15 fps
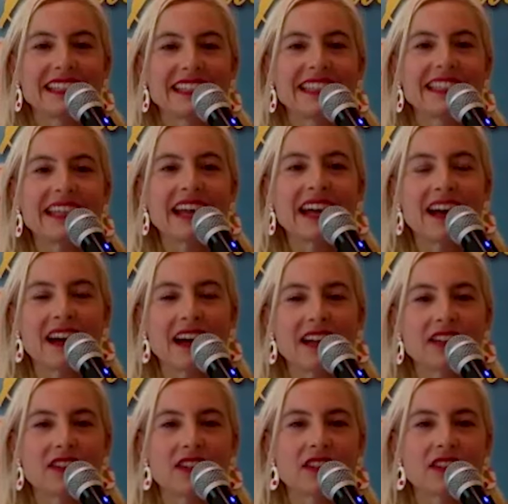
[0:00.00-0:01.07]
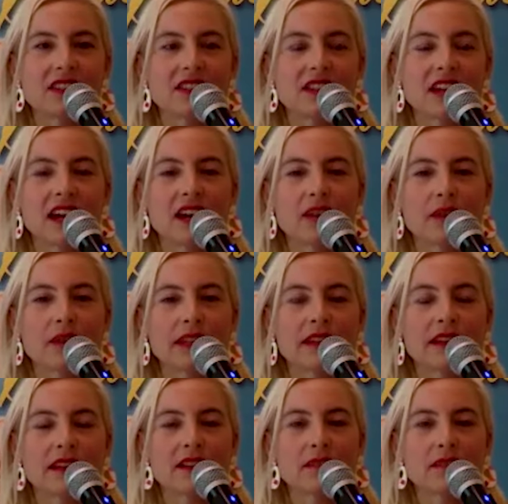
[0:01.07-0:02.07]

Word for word: Yeah, I just uh, relaunched